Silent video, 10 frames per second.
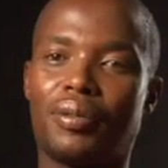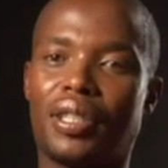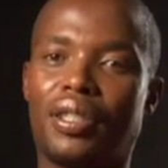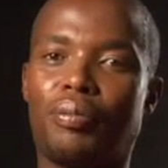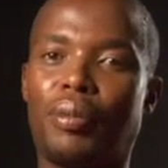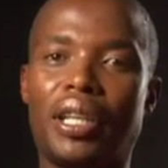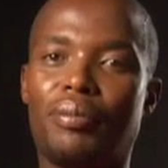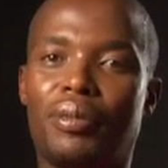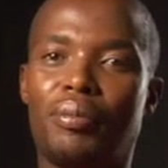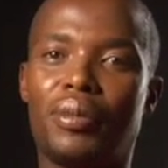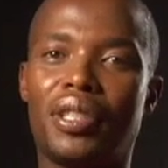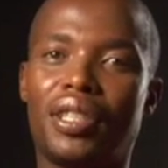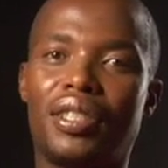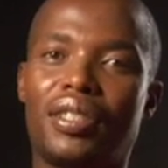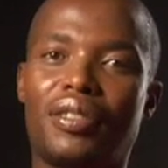She blamed
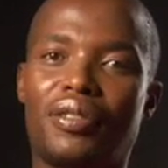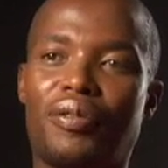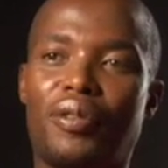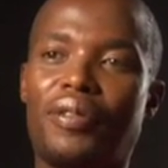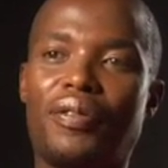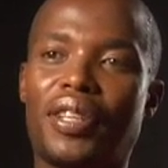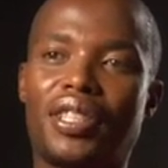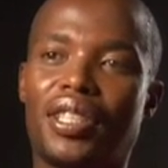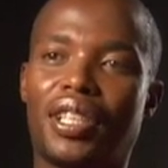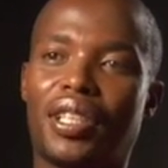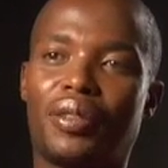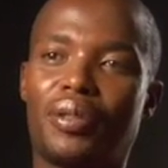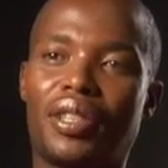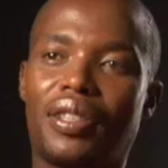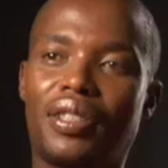me for infecting her
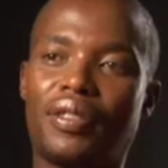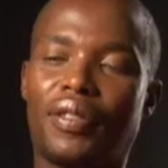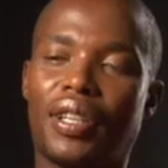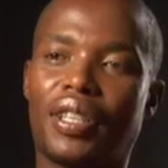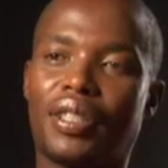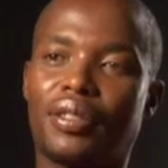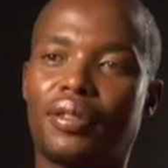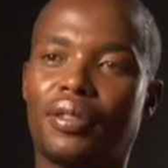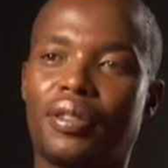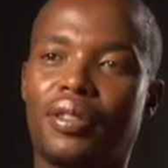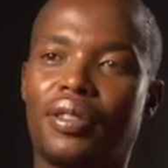with this virus. You know?